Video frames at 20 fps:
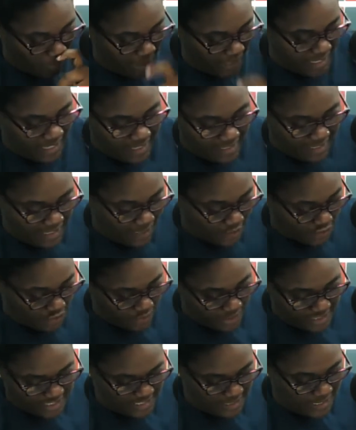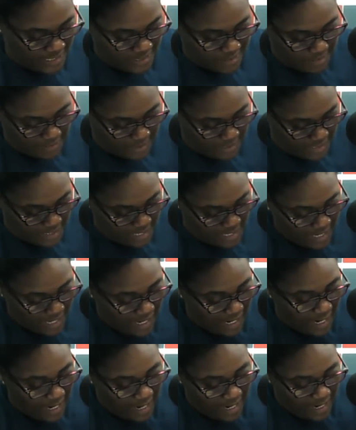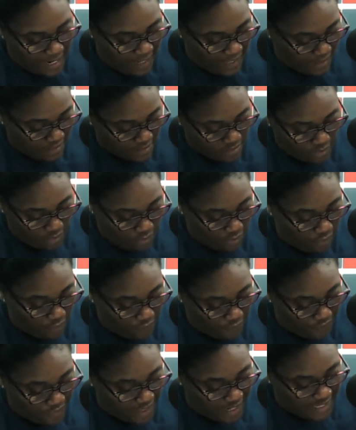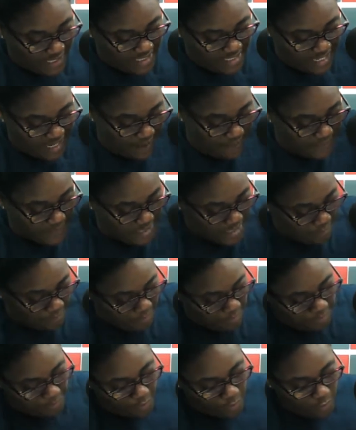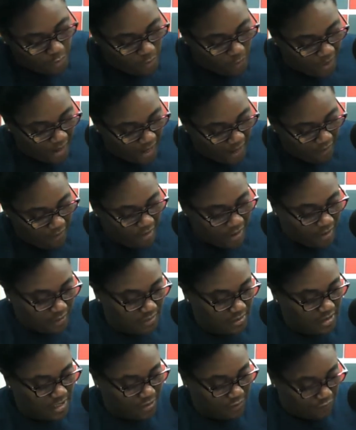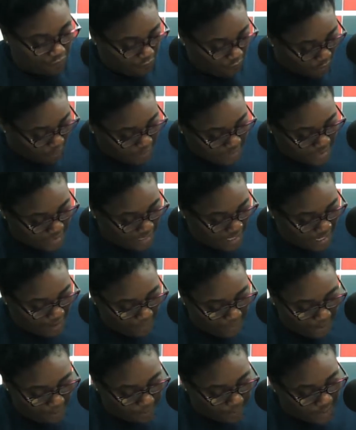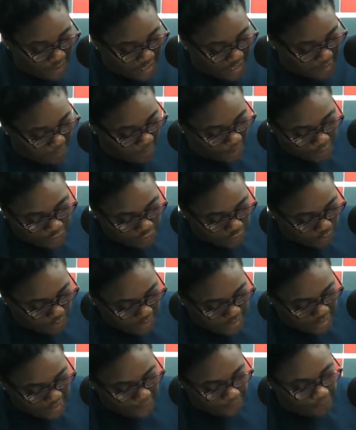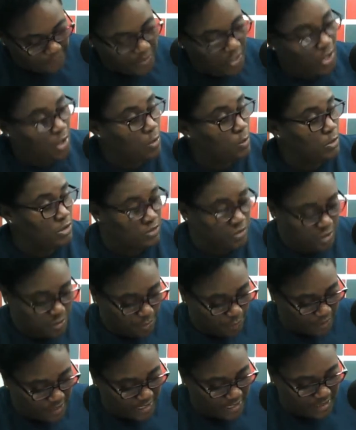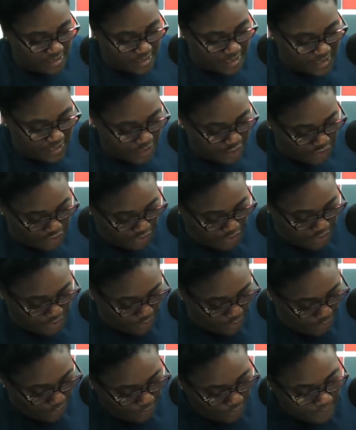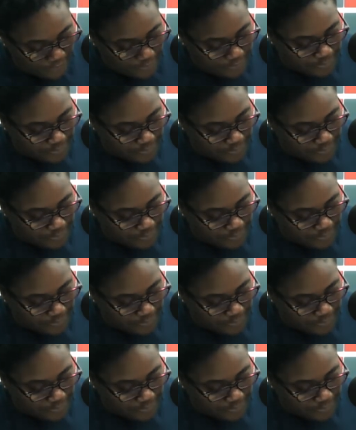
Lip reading: working there trying to get money and all of that. Some people who were around informed a nearby police patrol team which responded to the distress call.